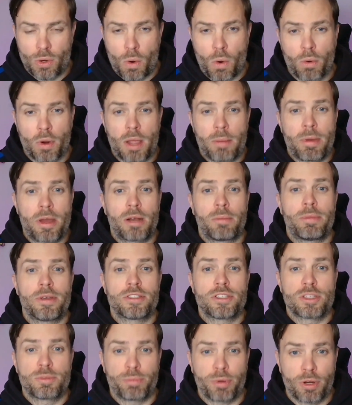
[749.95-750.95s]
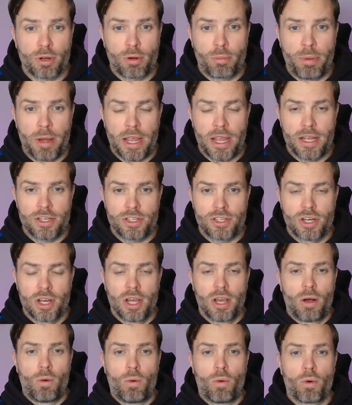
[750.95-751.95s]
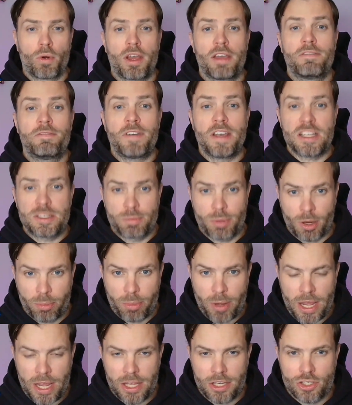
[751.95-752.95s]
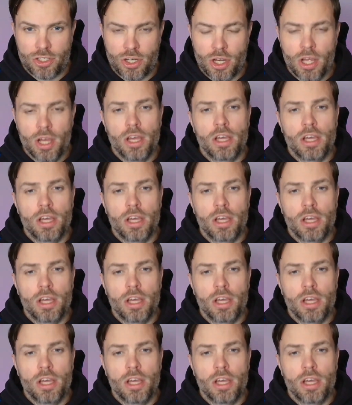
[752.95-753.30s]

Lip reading: or a Better Business Bureau page or a Facebook page,